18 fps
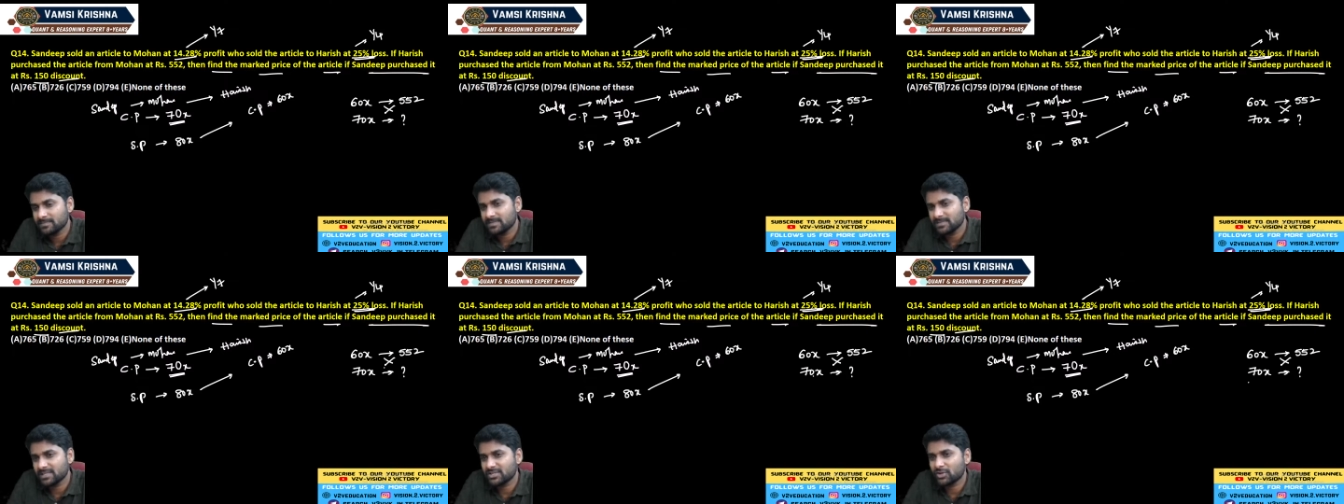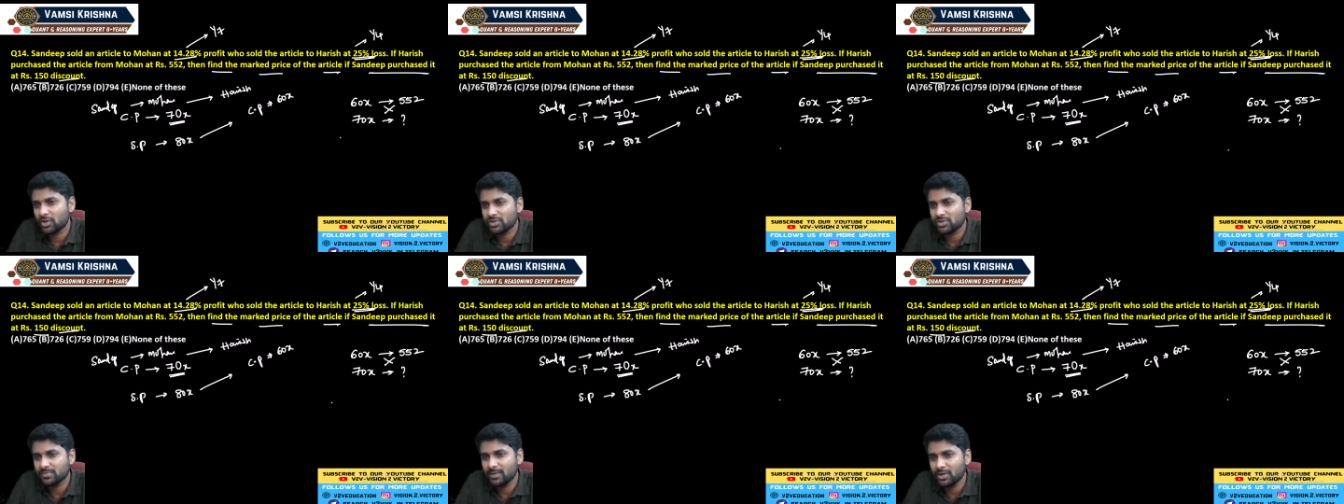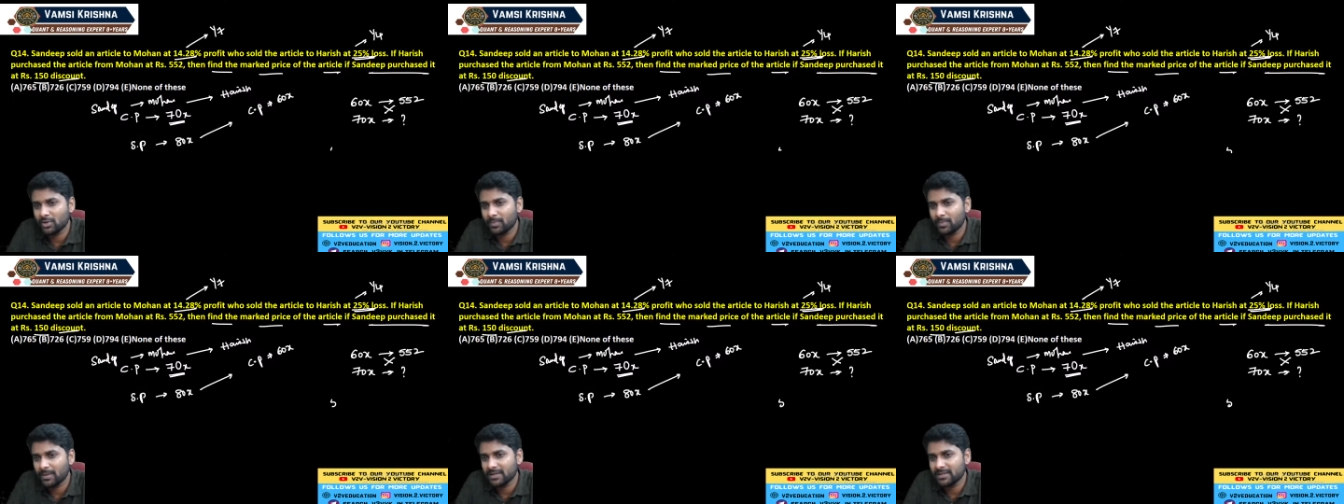Just cross
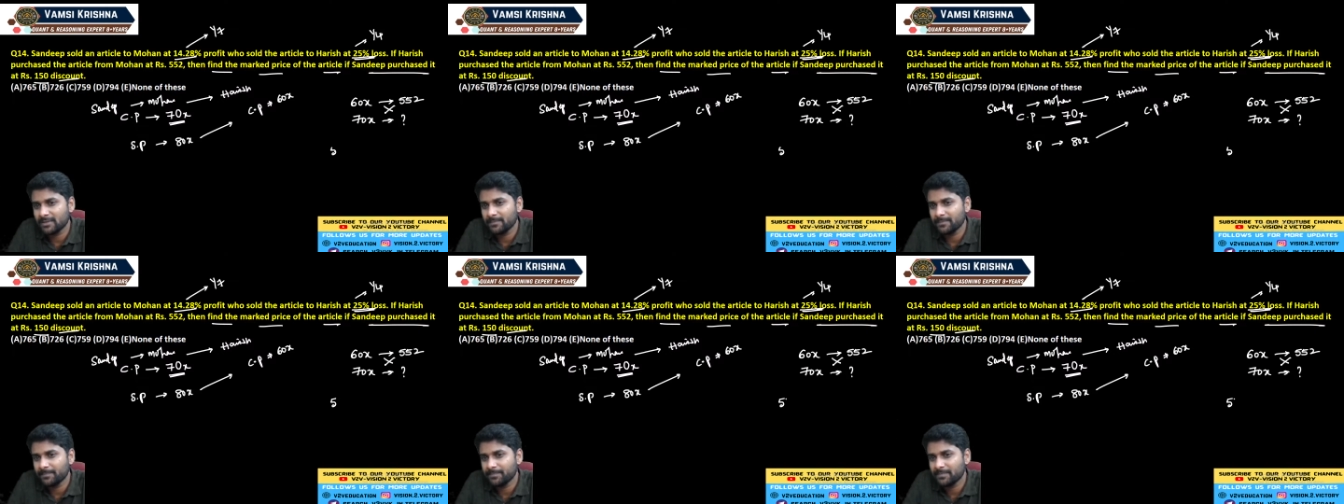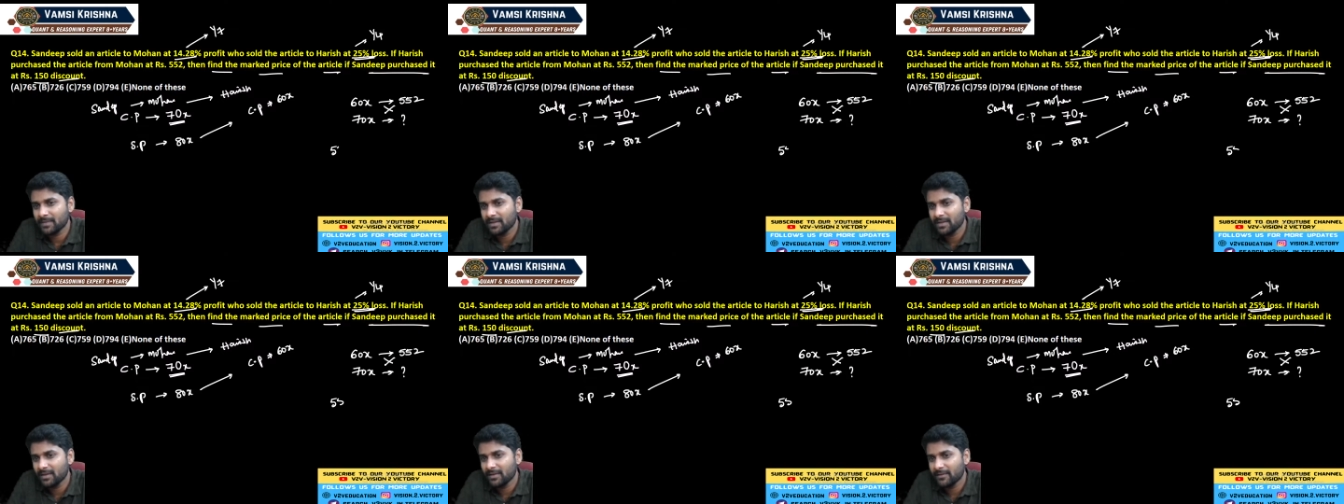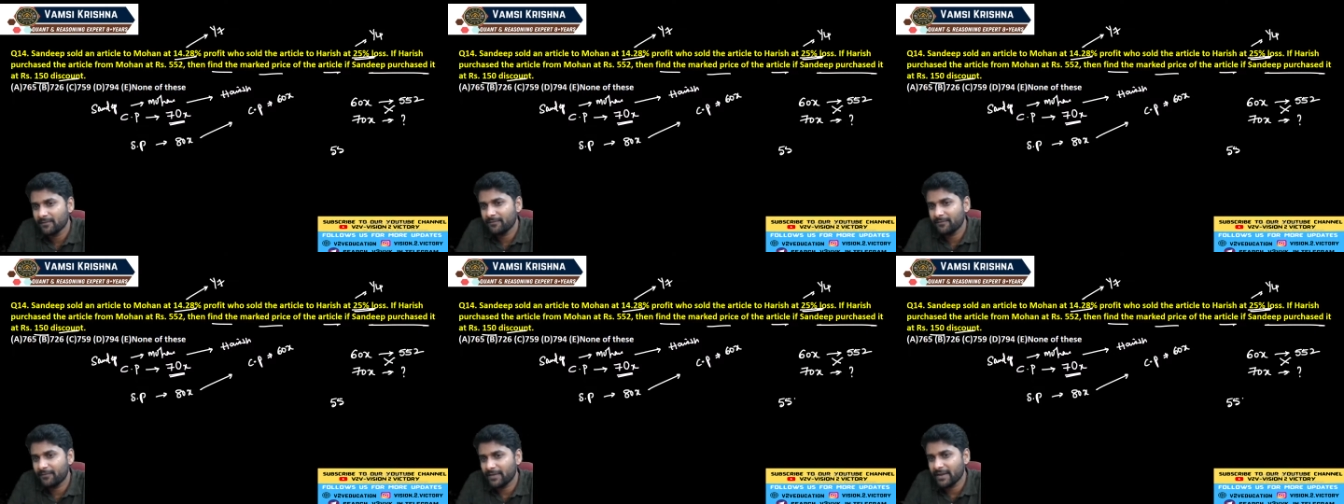multiply them.
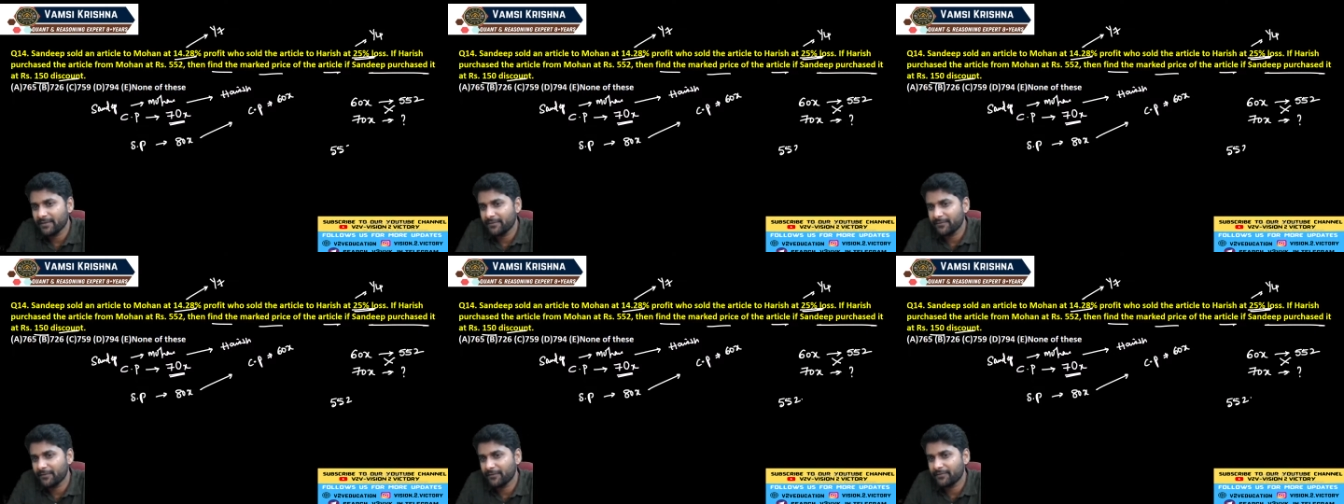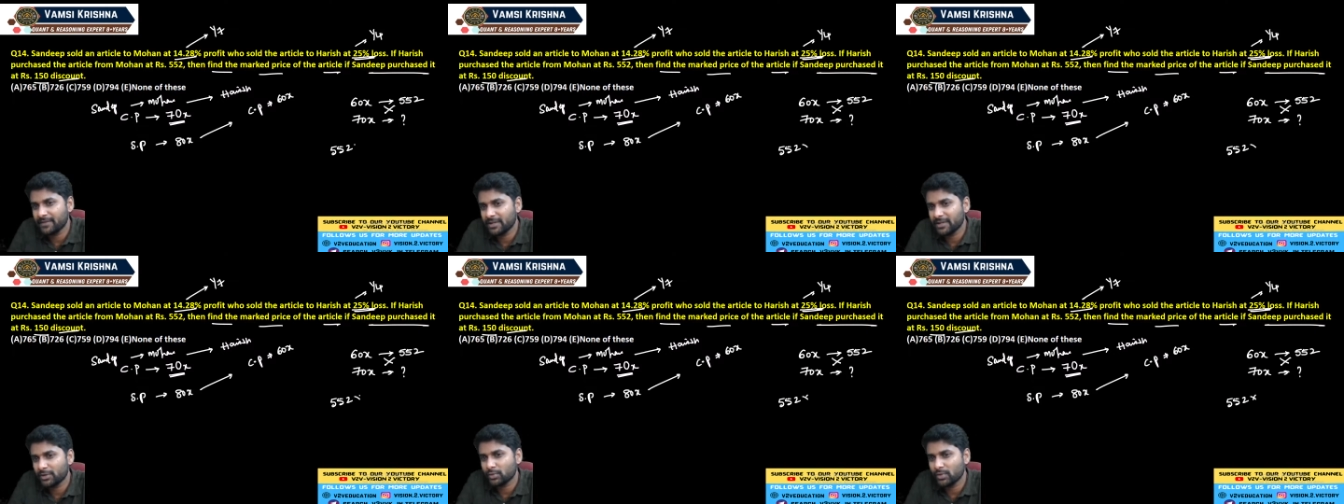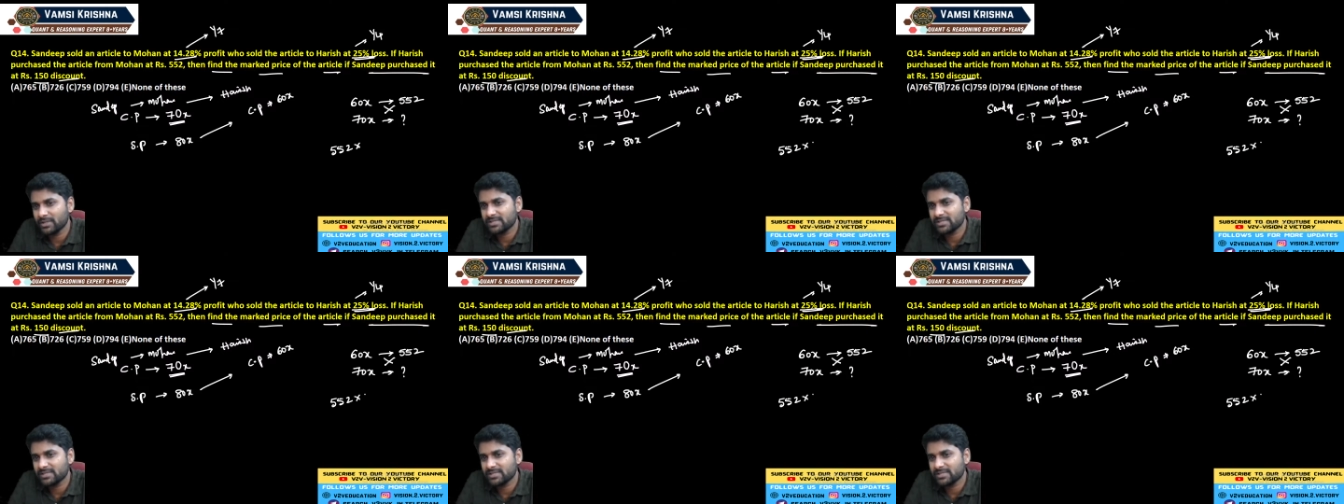552